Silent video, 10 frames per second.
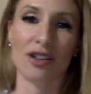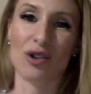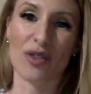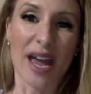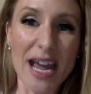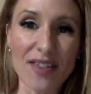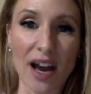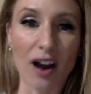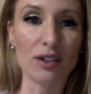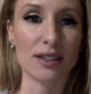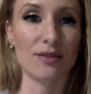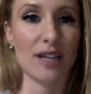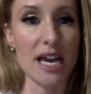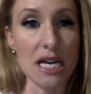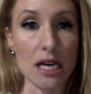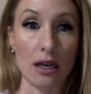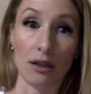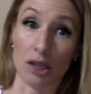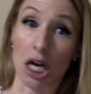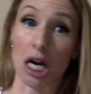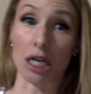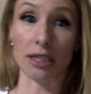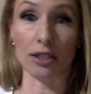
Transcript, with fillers: you know, the eighth house of like loss